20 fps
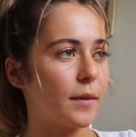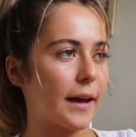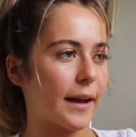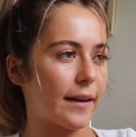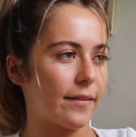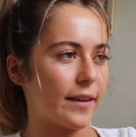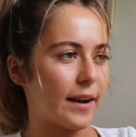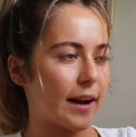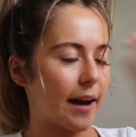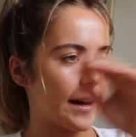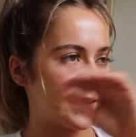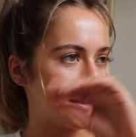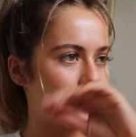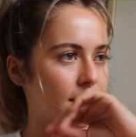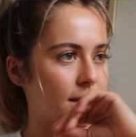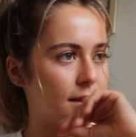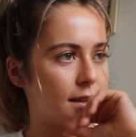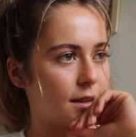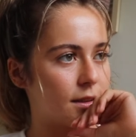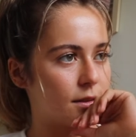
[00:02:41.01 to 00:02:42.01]
like that I had
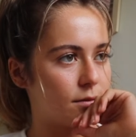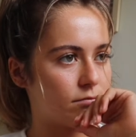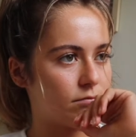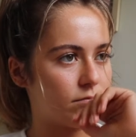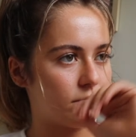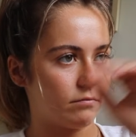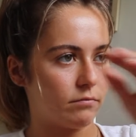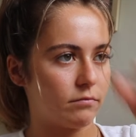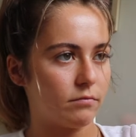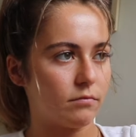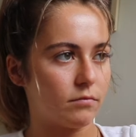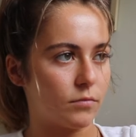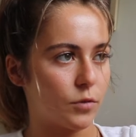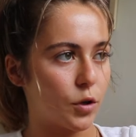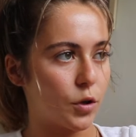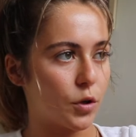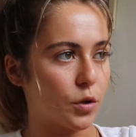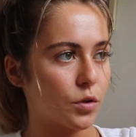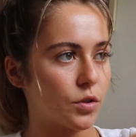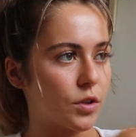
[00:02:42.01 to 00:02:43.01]
to
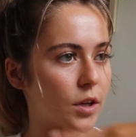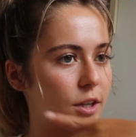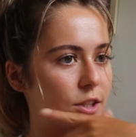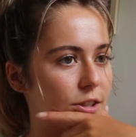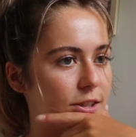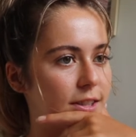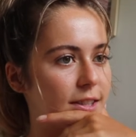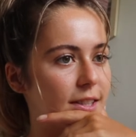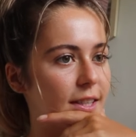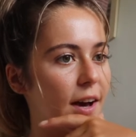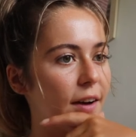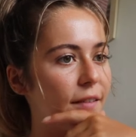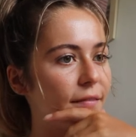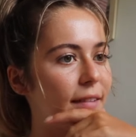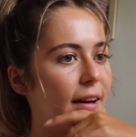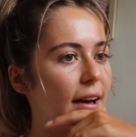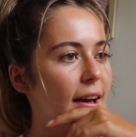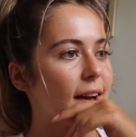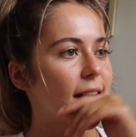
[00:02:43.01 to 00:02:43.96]
Google search and stuff.